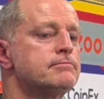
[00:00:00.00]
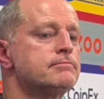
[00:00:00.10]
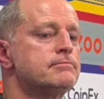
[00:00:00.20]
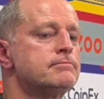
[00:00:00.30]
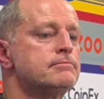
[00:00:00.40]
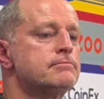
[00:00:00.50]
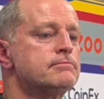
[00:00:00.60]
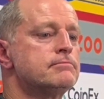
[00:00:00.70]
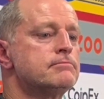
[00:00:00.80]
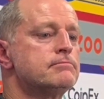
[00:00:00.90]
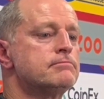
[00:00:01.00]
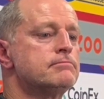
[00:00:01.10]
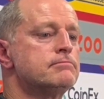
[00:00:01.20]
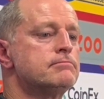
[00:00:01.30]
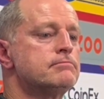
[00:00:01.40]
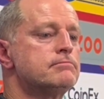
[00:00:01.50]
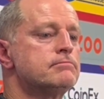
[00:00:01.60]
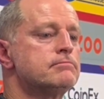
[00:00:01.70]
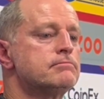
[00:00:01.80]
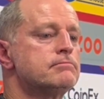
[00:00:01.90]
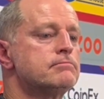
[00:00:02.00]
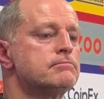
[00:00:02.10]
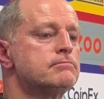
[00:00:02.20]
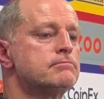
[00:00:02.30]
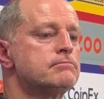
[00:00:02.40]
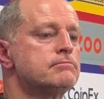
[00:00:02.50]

[no speech]